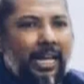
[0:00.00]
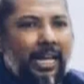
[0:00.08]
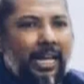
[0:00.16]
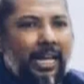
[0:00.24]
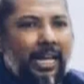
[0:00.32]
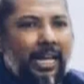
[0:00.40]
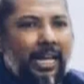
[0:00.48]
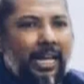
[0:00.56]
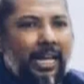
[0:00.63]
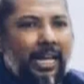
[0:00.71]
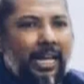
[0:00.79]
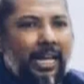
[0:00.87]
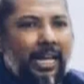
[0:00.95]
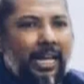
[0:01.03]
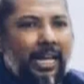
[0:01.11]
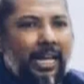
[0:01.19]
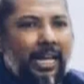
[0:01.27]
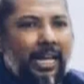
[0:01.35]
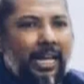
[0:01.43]

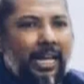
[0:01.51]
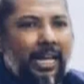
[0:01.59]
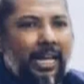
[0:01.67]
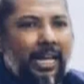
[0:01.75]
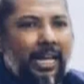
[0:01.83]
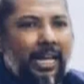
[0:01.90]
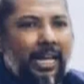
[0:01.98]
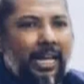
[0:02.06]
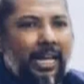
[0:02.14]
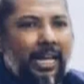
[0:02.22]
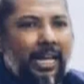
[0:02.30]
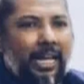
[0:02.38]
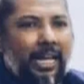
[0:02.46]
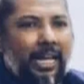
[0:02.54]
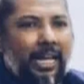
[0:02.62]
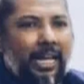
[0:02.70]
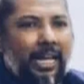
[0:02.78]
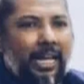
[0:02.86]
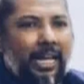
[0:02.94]

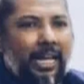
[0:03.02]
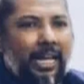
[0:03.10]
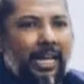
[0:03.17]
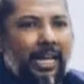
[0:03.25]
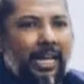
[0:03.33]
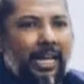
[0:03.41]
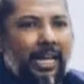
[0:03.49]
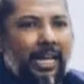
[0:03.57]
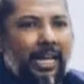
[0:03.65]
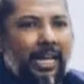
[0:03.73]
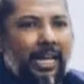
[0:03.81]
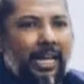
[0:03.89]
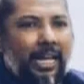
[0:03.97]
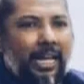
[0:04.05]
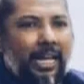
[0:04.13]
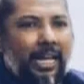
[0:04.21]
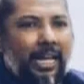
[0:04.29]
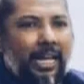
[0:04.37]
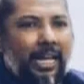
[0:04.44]

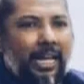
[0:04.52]
The face doesn't move, so there is nothing to read.